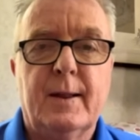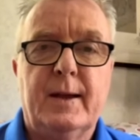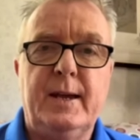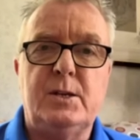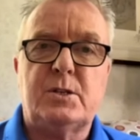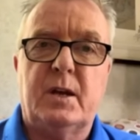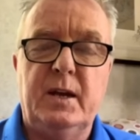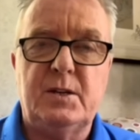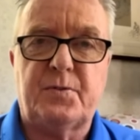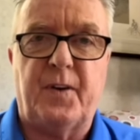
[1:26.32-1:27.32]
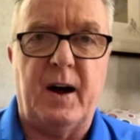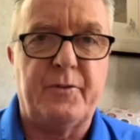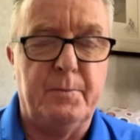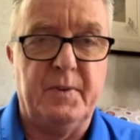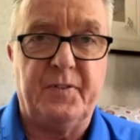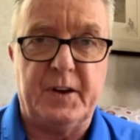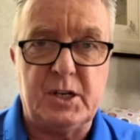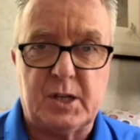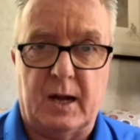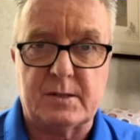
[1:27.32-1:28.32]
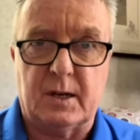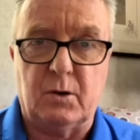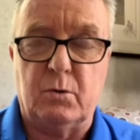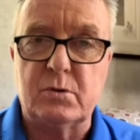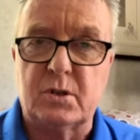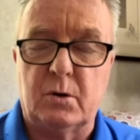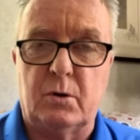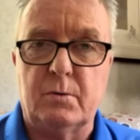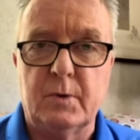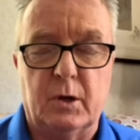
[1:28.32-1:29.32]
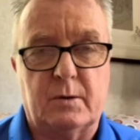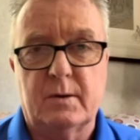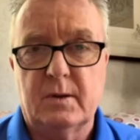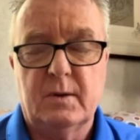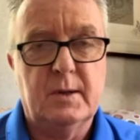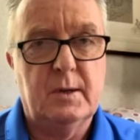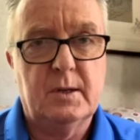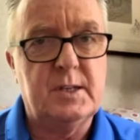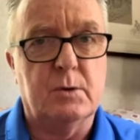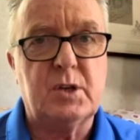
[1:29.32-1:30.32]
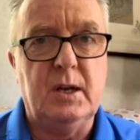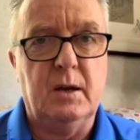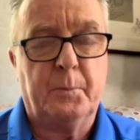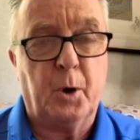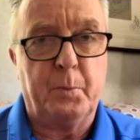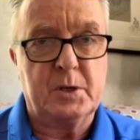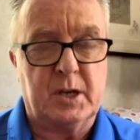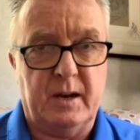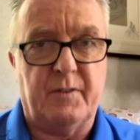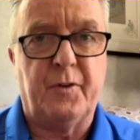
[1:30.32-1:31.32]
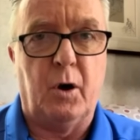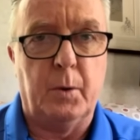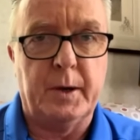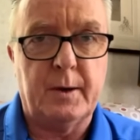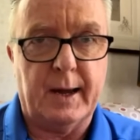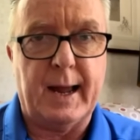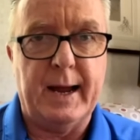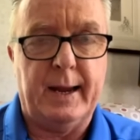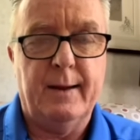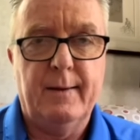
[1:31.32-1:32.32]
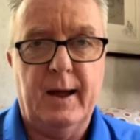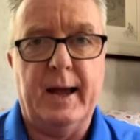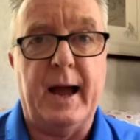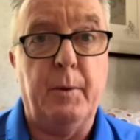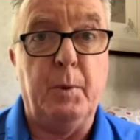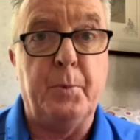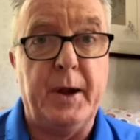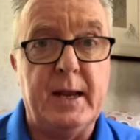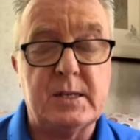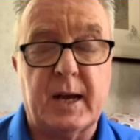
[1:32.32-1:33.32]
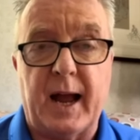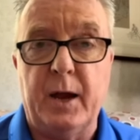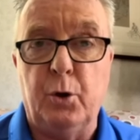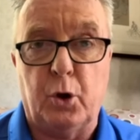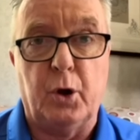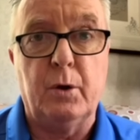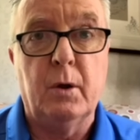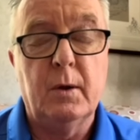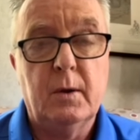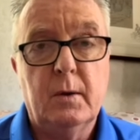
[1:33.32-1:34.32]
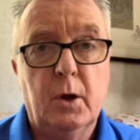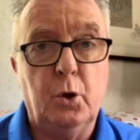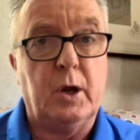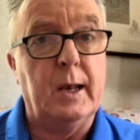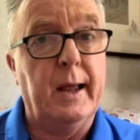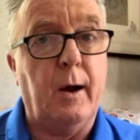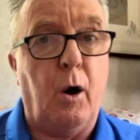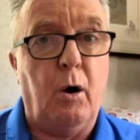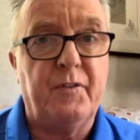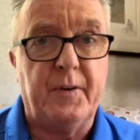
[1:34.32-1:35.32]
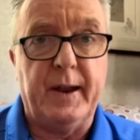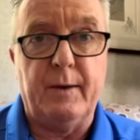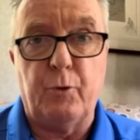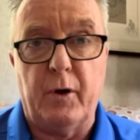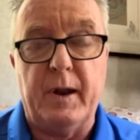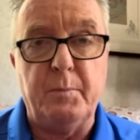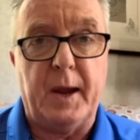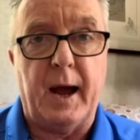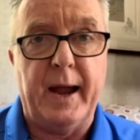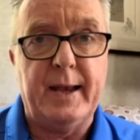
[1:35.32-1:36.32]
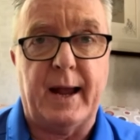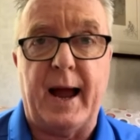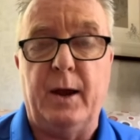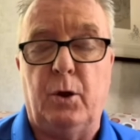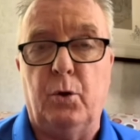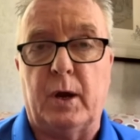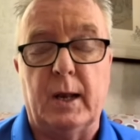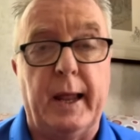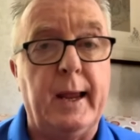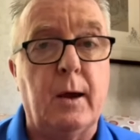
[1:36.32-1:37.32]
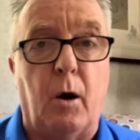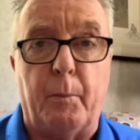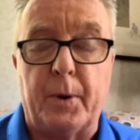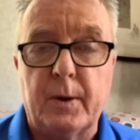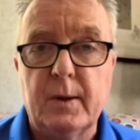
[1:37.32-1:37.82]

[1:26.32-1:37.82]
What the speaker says: he's far from the finished article. So look, Chelsea need a proper centre forward, a guy with brains, a guy who can lay it off and then run in behind, a guy who can link up.